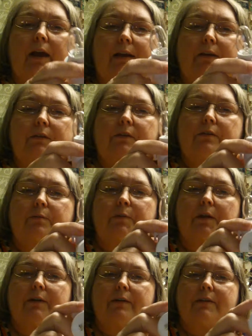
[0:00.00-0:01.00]
and that's because the
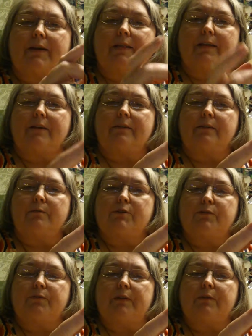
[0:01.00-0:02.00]
plug is like this,
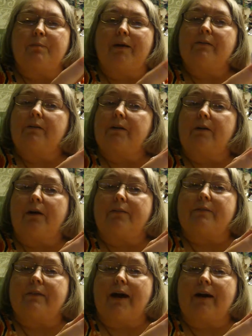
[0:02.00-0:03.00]
which fits basically all the
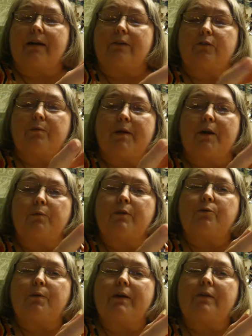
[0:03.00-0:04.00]
sockets. No matter
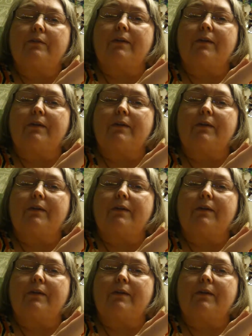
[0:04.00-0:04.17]
which way your